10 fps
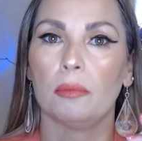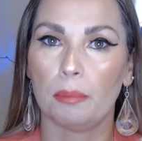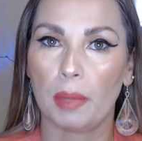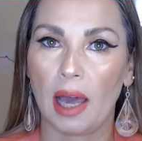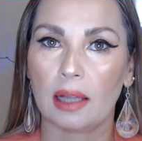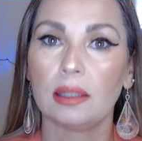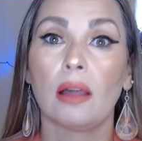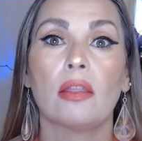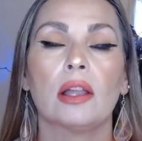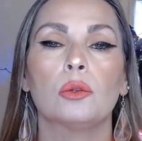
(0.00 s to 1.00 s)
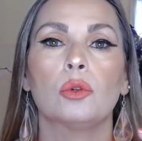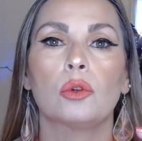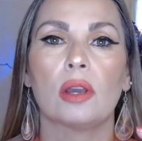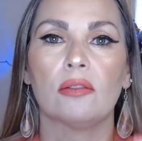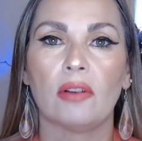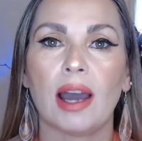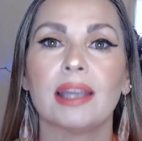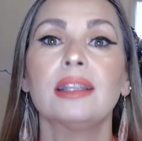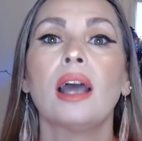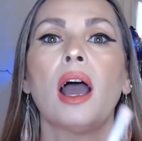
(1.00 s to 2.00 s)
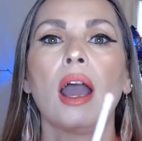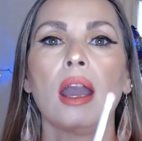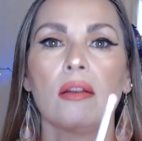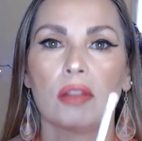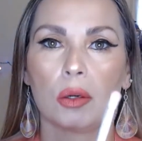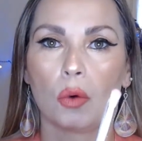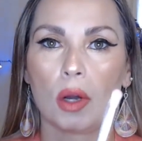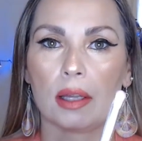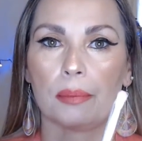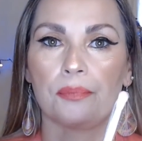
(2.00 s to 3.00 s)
brand that you can find everywhere